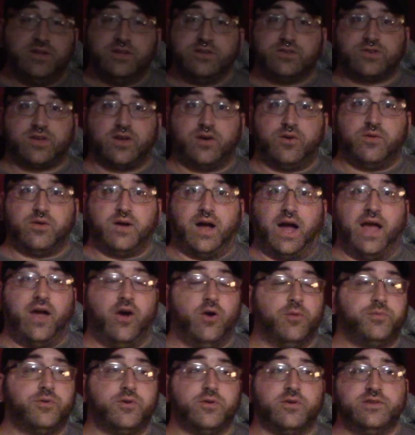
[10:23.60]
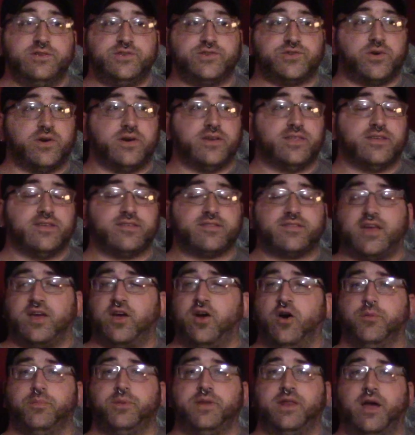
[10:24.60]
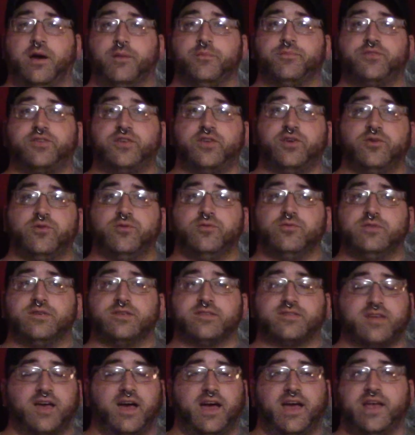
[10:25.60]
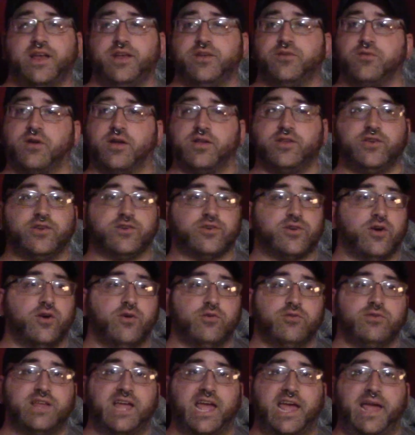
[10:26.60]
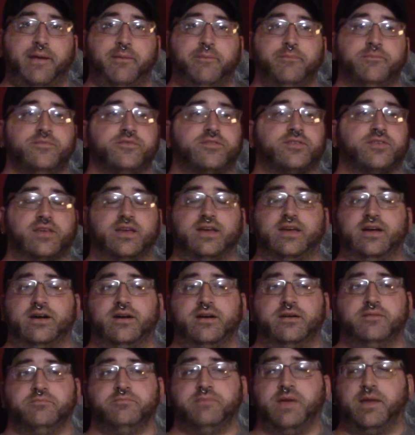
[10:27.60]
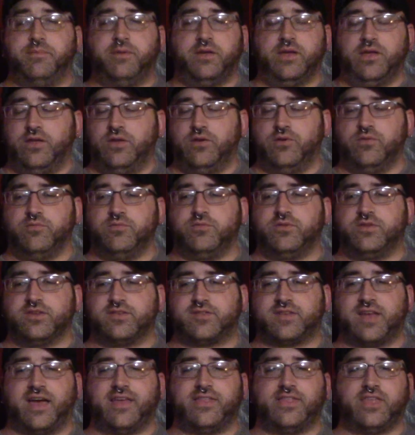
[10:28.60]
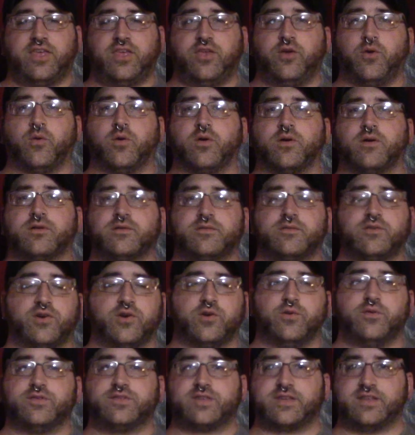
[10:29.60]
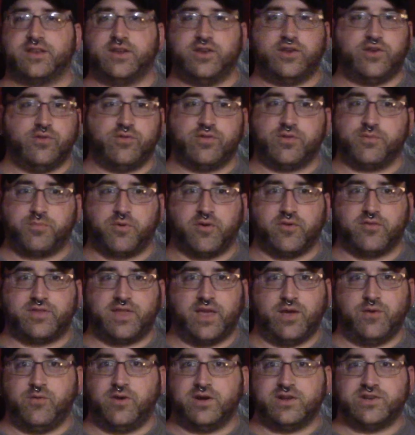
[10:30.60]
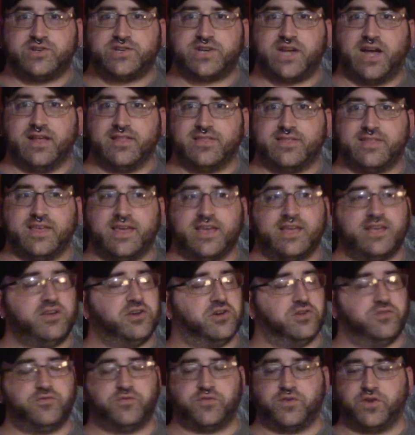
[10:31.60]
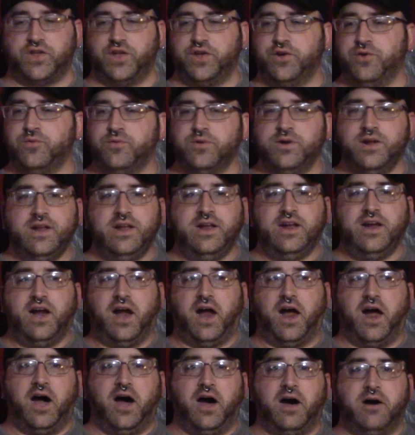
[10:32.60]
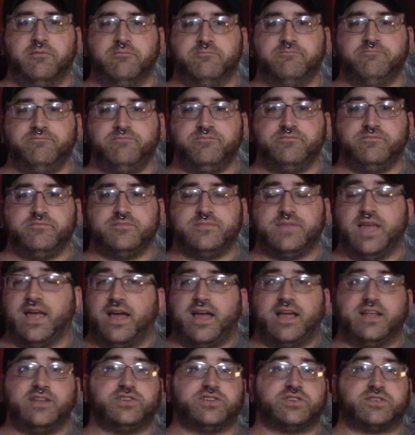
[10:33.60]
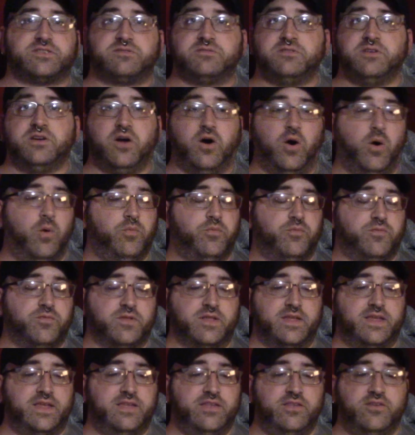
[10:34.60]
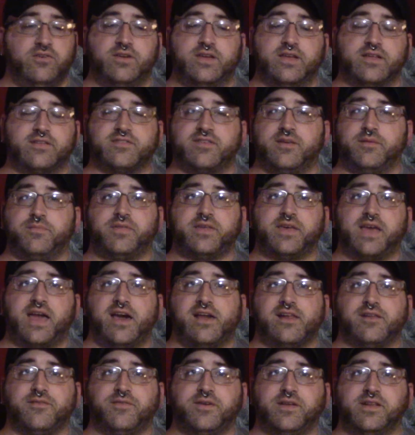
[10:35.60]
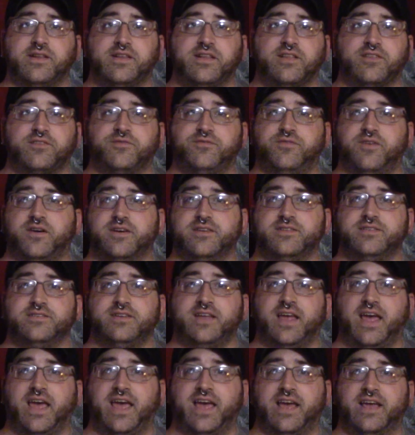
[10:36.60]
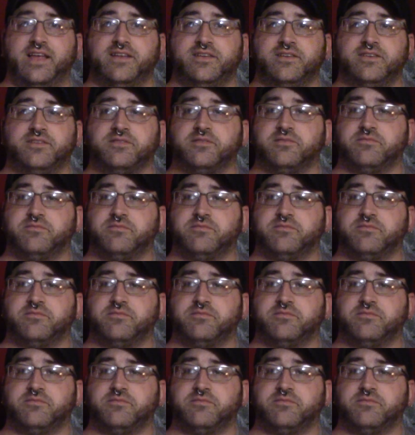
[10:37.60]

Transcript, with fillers: So I hope you enjoy this. I hope it helps you design, run your own games. Uh, maybe you decide that your crew is going to do the birthday one-shot thing. Good for you. Um, yeah, and just hopefully you get something out of it and it's fun and